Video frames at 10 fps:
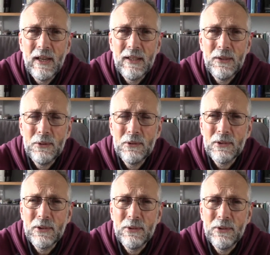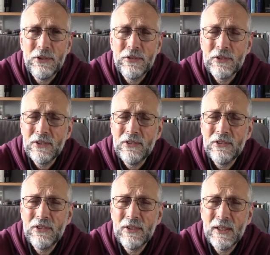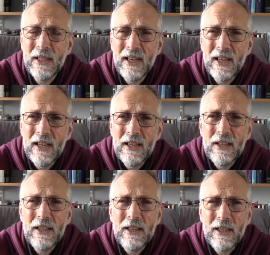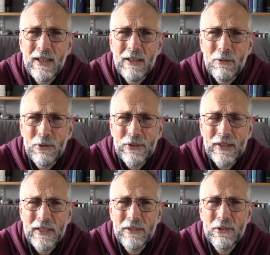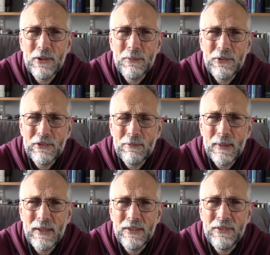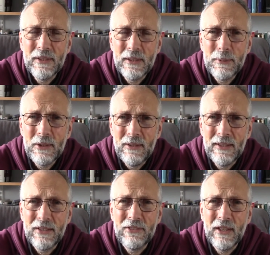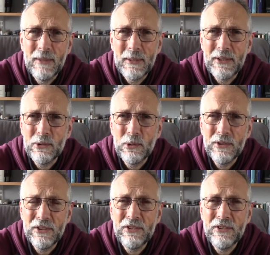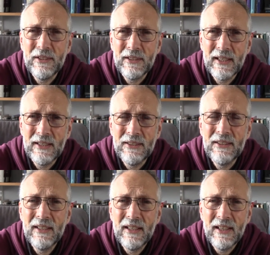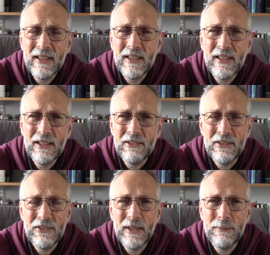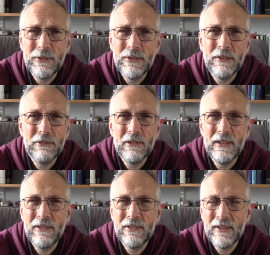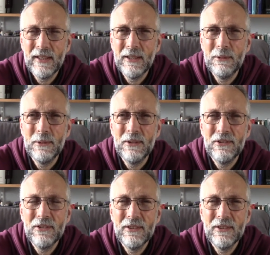Luke records for us, was like drops of blood. And apparently that's a medical condition that can occur in times of great anguish.